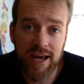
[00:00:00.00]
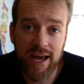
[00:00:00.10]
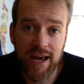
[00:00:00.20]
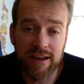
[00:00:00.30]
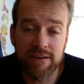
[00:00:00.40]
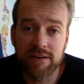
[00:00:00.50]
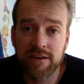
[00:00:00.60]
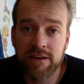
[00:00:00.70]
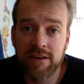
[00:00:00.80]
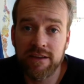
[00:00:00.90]
And
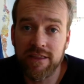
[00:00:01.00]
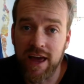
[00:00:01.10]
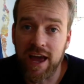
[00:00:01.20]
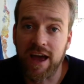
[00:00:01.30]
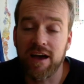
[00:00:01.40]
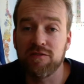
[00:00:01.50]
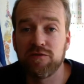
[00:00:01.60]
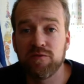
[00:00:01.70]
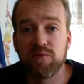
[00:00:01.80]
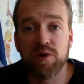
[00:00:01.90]
they
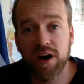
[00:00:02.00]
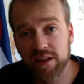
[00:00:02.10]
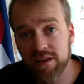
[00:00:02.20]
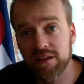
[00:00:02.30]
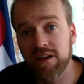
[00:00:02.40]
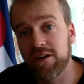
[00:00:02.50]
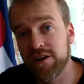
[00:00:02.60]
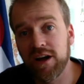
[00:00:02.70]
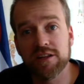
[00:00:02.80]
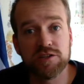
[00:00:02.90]
have brought our
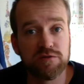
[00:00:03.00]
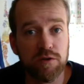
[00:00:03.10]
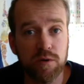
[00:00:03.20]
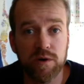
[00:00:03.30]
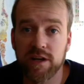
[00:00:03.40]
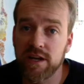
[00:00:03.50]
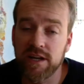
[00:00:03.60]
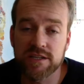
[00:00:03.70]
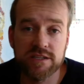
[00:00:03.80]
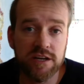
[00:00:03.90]
knowledge forward
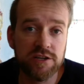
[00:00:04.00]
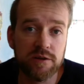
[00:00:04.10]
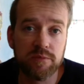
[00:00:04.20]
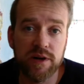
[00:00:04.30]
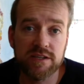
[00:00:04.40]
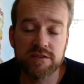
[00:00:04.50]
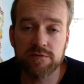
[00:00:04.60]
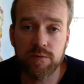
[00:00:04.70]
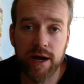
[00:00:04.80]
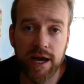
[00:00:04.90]
in such an
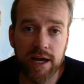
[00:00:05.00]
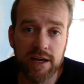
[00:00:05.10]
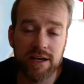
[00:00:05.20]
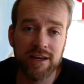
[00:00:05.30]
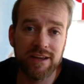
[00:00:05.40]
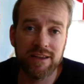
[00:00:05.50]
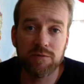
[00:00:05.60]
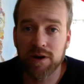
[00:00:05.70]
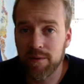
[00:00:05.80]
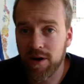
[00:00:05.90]
impressive way that
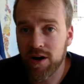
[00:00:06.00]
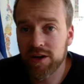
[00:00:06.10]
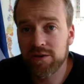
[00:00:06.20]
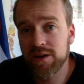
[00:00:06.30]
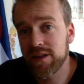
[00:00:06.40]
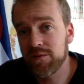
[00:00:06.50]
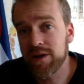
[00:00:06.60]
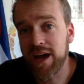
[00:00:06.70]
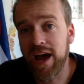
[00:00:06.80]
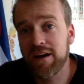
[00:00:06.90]
what I'm arguing that
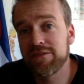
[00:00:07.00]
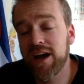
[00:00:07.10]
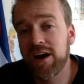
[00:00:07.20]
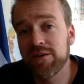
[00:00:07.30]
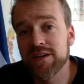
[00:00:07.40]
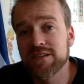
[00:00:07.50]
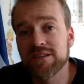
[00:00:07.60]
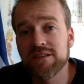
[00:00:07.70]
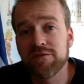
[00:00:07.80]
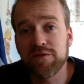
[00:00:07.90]
we have now
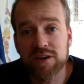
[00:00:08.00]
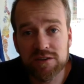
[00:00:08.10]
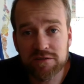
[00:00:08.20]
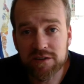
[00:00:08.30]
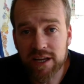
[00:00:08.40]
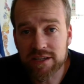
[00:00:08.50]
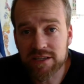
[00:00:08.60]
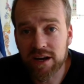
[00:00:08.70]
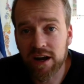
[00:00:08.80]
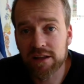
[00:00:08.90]
is the field of
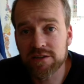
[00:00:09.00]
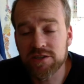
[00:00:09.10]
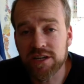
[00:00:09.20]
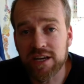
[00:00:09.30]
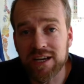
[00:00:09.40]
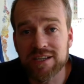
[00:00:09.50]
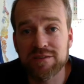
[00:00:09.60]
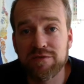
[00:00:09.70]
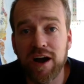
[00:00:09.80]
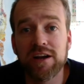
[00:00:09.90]
glaciology
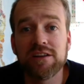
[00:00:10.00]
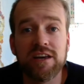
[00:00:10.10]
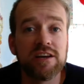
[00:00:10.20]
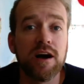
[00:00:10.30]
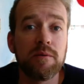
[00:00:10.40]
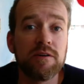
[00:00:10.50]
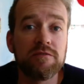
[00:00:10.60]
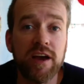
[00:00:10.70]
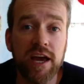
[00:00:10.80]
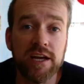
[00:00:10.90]
has finally come of
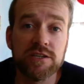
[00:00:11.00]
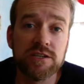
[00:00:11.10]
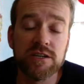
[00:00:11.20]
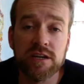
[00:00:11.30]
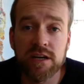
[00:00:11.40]
age.